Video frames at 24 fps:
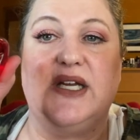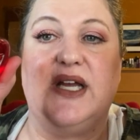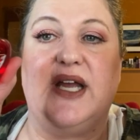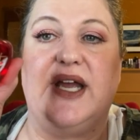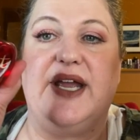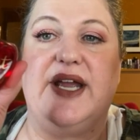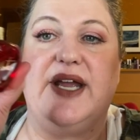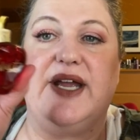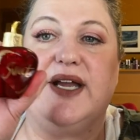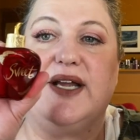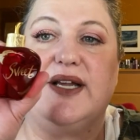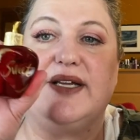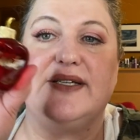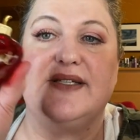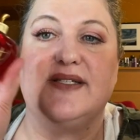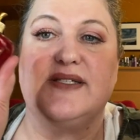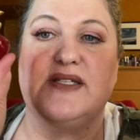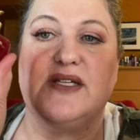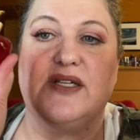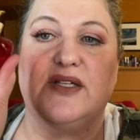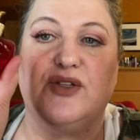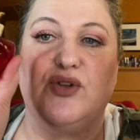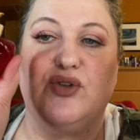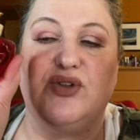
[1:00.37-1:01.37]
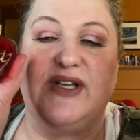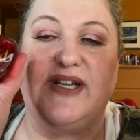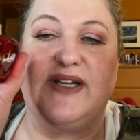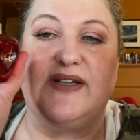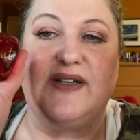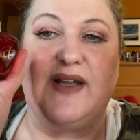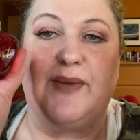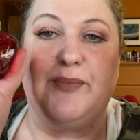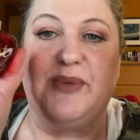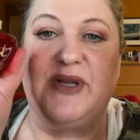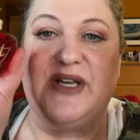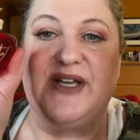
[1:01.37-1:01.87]
and Lolita
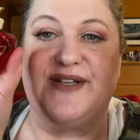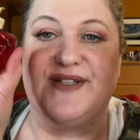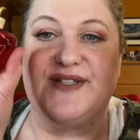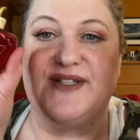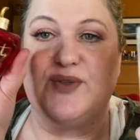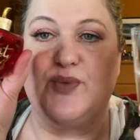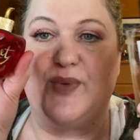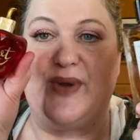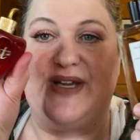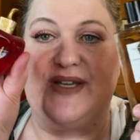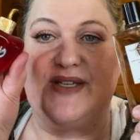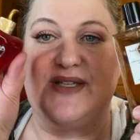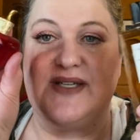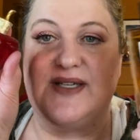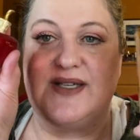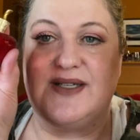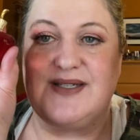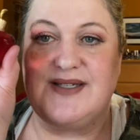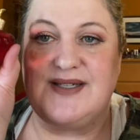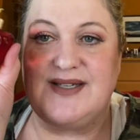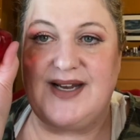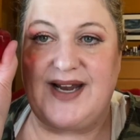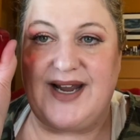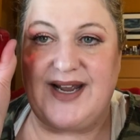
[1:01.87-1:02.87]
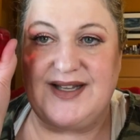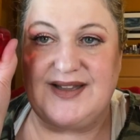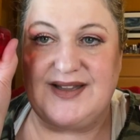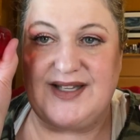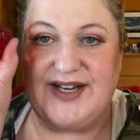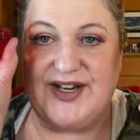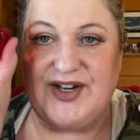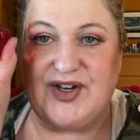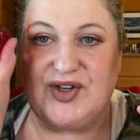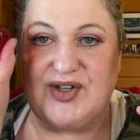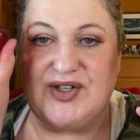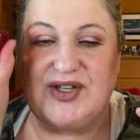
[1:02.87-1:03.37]
Lempicka Sweet today
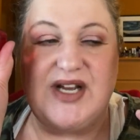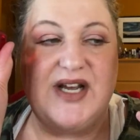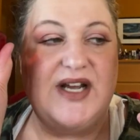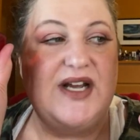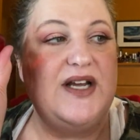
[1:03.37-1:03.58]
layered.